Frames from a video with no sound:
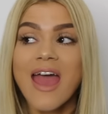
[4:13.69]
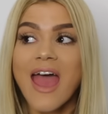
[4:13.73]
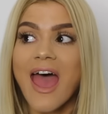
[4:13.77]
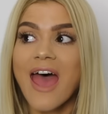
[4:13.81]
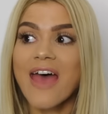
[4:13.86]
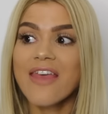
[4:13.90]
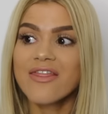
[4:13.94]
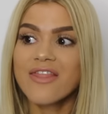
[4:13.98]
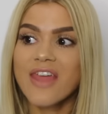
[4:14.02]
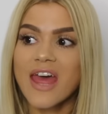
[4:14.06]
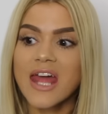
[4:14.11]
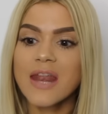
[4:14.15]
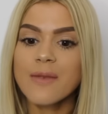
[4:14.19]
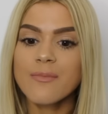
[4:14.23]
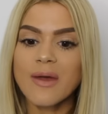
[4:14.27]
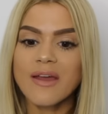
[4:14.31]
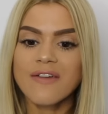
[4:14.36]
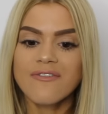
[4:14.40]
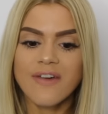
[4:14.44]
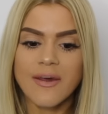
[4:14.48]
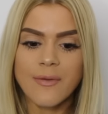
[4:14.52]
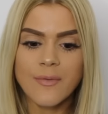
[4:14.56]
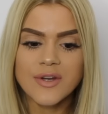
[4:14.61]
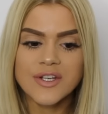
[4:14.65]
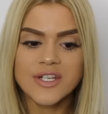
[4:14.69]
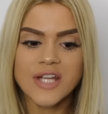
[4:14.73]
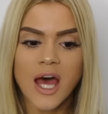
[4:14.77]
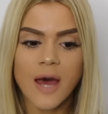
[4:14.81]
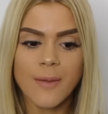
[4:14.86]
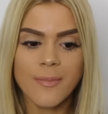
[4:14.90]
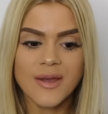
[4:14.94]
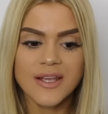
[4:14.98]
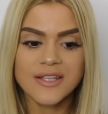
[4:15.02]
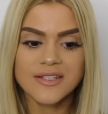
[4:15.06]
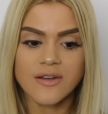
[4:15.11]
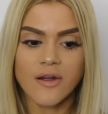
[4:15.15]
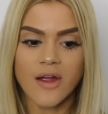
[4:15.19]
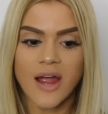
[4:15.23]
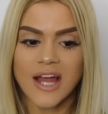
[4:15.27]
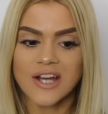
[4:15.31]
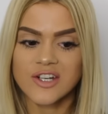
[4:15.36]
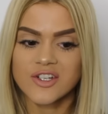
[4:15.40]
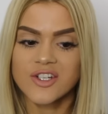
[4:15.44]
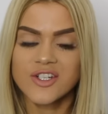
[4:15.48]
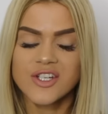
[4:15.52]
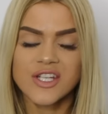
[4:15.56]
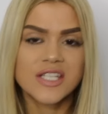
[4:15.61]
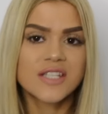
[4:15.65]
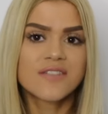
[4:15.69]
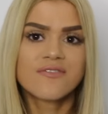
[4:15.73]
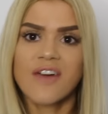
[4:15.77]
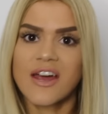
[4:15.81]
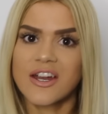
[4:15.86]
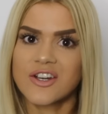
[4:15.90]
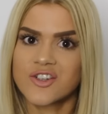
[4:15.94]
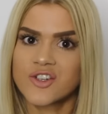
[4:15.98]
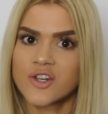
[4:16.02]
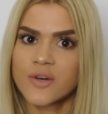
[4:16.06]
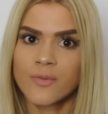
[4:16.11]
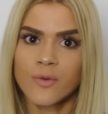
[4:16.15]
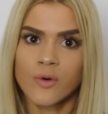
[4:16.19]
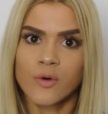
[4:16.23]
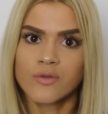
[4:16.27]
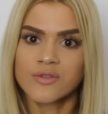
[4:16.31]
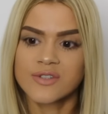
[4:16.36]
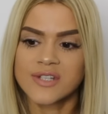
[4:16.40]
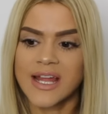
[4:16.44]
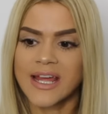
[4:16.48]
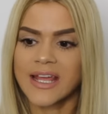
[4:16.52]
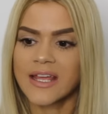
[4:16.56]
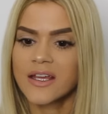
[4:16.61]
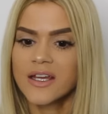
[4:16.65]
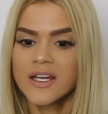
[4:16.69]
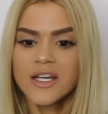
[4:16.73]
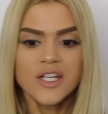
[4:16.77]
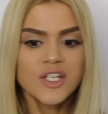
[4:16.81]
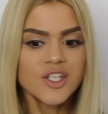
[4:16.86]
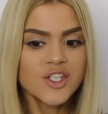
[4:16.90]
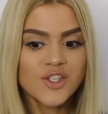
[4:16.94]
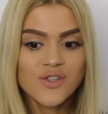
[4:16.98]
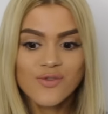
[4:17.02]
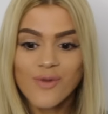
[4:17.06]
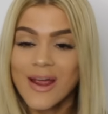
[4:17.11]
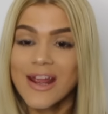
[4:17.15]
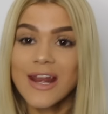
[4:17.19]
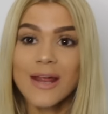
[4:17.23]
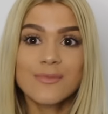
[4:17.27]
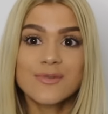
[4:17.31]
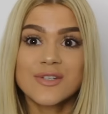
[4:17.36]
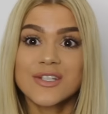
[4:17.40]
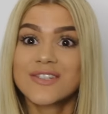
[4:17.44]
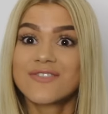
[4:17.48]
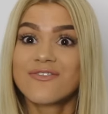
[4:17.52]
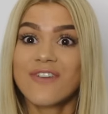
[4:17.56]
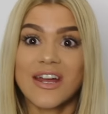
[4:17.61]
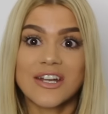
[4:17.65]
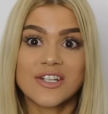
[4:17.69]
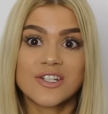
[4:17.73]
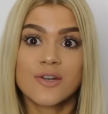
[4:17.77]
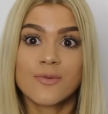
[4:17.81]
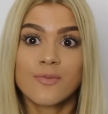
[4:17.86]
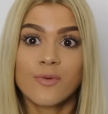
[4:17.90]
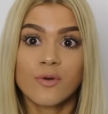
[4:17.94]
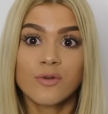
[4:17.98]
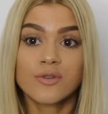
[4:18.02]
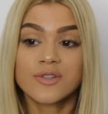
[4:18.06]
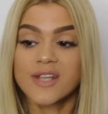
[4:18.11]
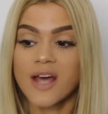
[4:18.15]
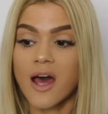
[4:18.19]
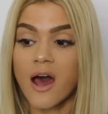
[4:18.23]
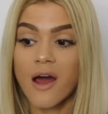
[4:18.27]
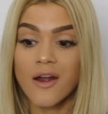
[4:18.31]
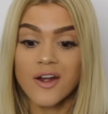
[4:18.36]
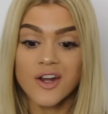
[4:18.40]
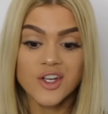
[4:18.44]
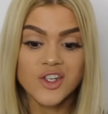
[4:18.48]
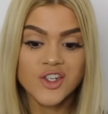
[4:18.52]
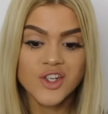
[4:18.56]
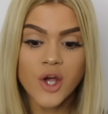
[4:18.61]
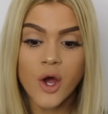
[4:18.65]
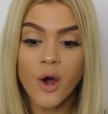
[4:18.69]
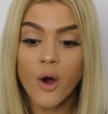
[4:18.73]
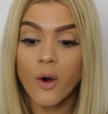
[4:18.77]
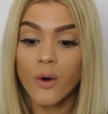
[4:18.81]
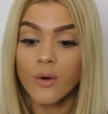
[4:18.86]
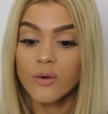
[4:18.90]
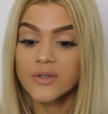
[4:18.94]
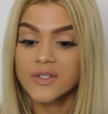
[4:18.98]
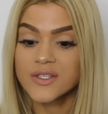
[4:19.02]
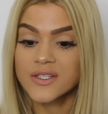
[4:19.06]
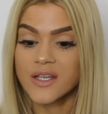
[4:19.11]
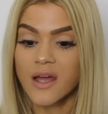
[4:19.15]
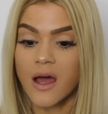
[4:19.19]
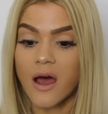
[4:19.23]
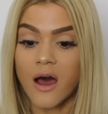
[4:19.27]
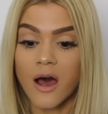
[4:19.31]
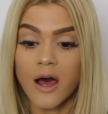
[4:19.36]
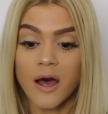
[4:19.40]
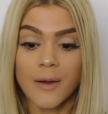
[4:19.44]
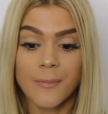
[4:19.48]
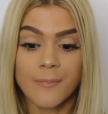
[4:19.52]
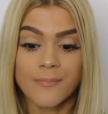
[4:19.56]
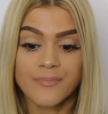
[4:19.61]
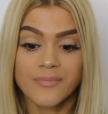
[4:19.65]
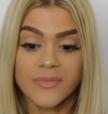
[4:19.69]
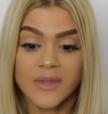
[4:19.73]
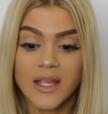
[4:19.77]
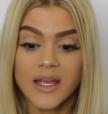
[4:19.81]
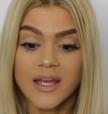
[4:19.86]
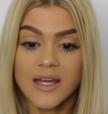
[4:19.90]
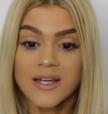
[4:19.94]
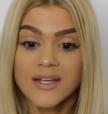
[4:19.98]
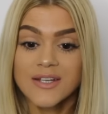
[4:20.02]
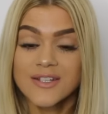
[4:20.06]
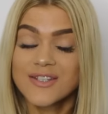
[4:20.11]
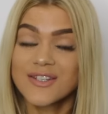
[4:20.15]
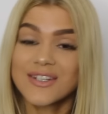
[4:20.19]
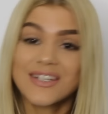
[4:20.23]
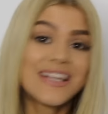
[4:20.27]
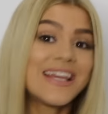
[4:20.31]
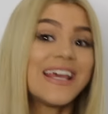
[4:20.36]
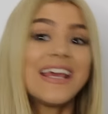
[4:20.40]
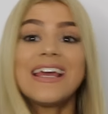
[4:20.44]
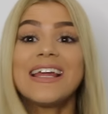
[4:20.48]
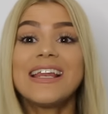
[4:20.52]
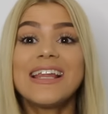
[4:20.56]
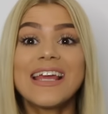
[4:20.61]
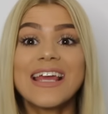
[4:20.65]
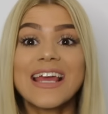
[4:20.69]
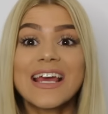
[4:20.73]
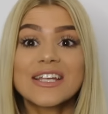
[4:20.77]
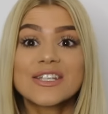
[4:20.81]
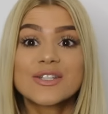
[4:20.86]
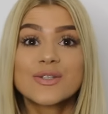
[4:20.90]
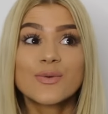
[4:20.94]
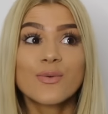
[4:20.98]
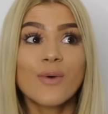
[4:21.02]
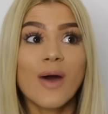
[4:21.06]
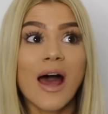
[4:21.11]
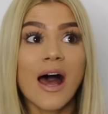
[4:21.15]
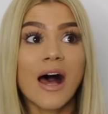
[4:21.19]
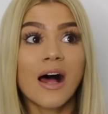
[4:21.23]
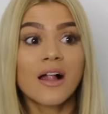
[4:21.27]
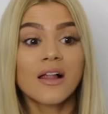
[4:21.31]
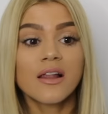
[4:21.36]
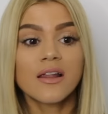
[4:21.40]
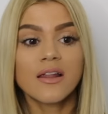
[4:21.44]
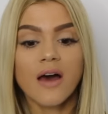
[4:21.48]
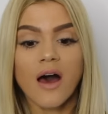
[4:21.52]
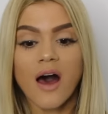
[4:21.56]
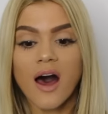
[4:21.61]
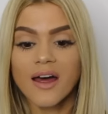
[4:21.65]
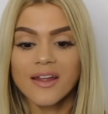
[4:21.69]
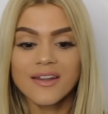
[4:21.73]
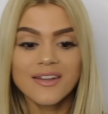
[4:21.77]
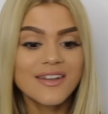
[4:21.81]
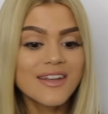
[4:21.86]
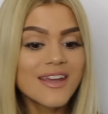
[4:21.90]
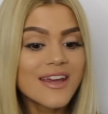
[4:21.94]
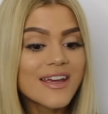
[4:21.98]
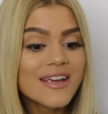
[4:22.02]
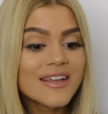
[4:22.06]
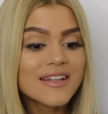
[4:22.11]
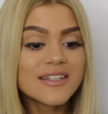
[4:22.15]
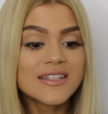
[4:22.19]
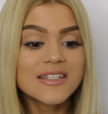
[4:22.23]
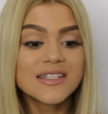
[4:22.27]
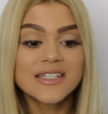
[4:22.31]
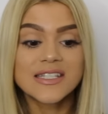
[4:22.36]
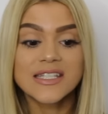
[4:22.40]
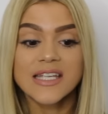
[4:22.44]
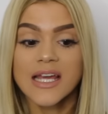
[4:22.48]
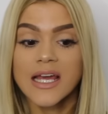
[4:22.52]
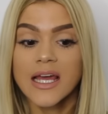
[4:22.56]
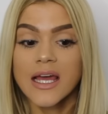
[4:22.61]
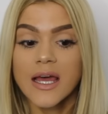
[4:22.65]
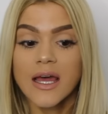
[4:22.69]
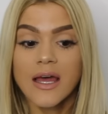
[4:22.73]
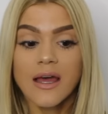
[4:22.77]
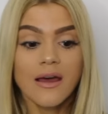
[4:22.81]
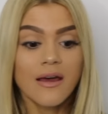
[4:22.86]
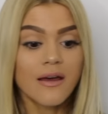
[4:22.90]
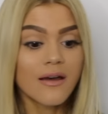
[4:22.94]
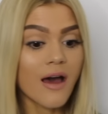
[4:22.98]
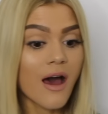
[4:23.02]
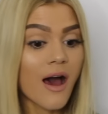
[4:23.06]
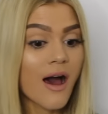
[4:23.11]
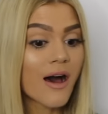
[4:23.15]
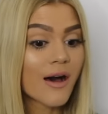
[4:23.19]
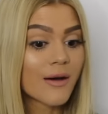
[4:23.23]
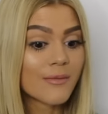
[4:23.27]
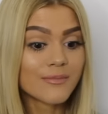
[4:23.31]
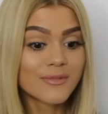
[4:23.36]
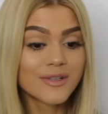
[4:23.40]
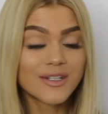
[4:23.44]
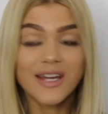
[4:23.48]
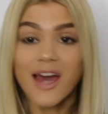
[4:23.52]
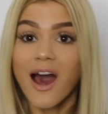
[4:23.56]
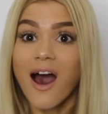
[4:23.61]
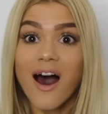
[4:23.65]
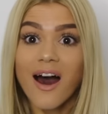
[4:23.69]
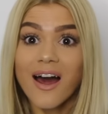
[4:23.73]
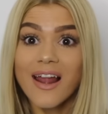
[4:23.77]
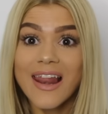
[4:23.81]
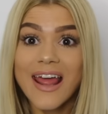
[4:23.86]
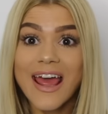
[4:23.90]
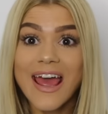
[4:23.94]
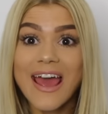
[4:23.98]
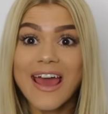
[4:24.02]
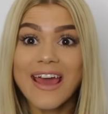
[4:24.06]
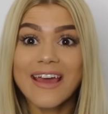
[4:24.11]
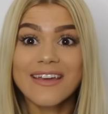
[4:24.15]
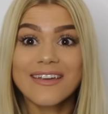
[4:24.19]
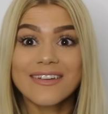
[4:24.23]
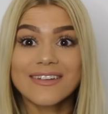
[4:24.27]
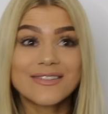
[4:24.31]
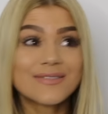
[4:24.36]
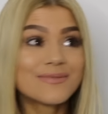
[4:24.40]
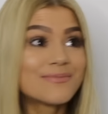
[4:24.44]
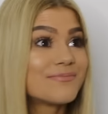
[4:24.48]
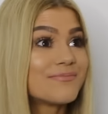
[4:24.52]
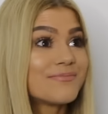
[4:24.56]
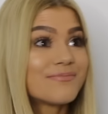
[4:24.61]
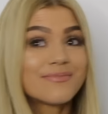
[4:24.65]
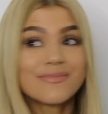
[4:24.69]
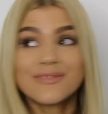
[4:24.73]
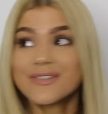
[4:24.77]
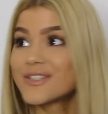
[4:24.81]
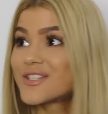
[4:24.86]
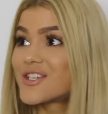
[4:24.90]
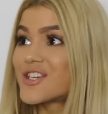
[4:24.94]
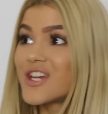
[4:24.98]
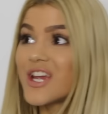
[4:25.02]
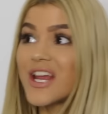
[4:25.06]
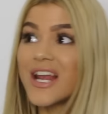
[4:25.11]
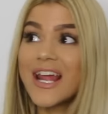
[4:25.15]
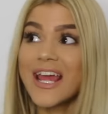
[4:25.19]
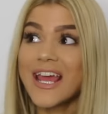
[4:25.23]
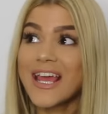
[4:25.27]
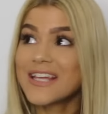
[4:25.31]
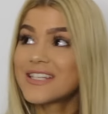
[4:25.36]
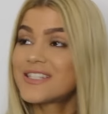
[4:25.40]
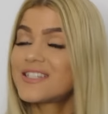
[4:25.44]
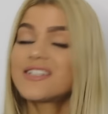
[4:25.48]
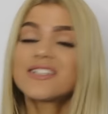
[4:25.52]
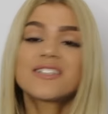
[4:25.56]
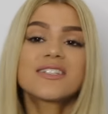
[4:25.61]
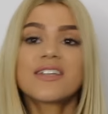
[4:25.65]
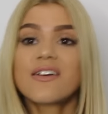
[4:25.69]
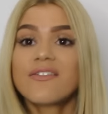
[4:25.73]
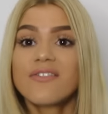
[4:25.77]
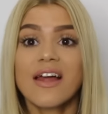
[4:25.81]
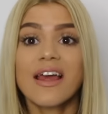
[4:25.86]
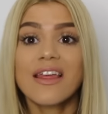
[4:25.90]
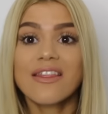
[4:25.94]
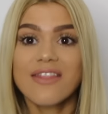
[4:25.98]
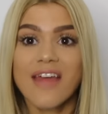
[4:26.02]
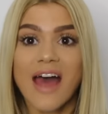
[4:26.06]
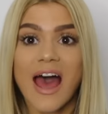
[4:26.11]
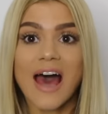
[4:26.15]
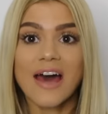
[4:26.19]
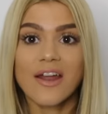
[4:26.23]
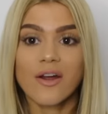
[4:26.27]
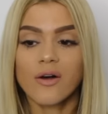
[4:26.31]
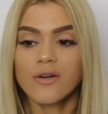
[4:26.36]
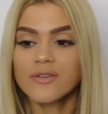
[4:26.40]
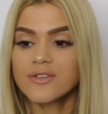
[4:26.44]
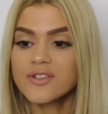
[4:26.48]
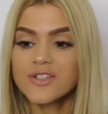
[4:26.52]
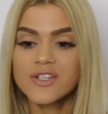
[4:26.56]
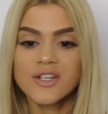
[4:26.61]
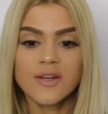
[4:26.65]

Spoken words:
And then my favorite toppings are actually just vegetables. Like, straight up just vegetables. Artichokes, zucchini as well, onions, garlic, chilies, just stuff like that. Also